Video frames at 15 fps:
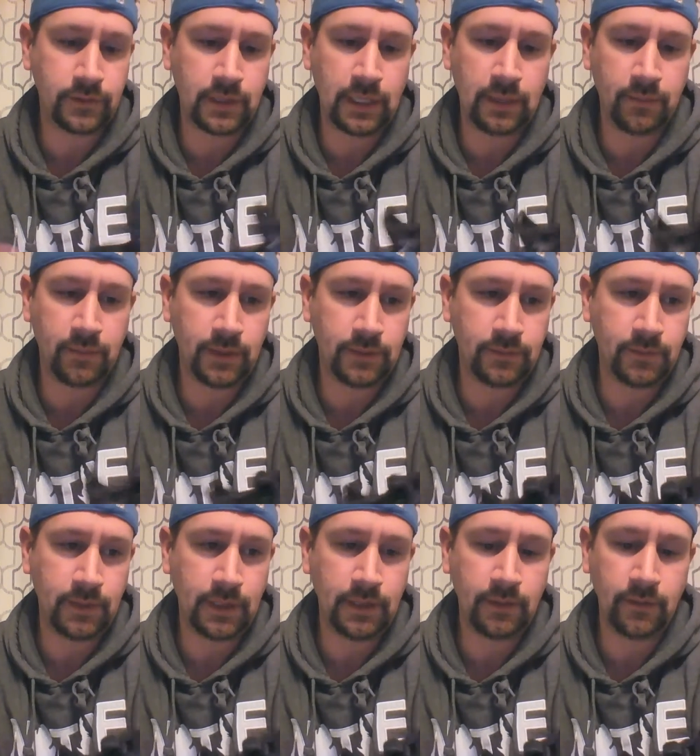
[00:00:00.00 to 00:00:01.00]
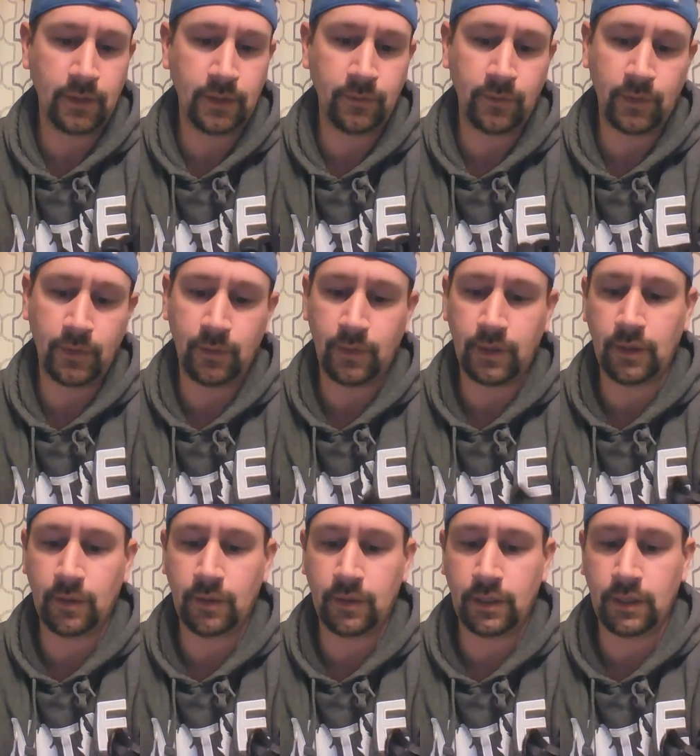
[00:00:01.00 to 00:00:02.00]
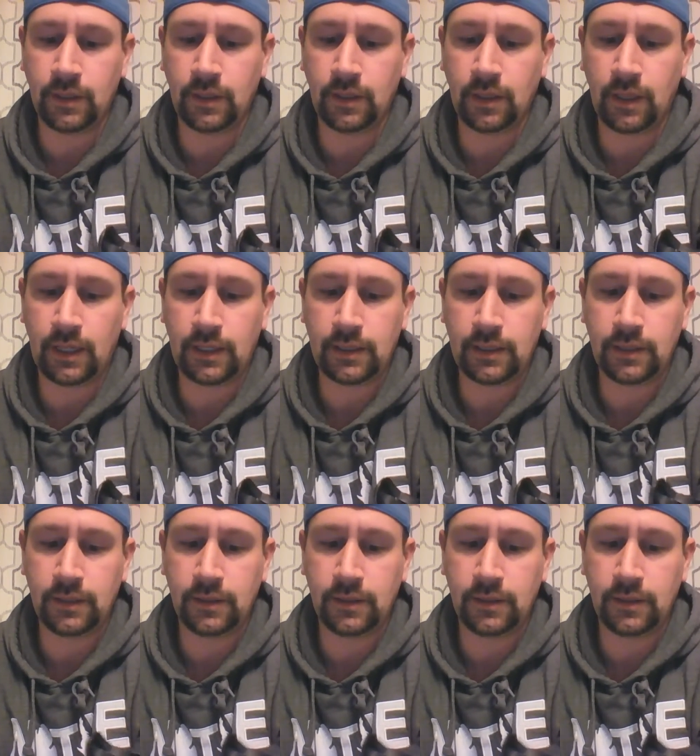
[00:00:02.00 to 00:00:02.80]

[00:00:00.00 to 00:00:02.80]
a compromise for me. I didn't really want to go out and get a Glock,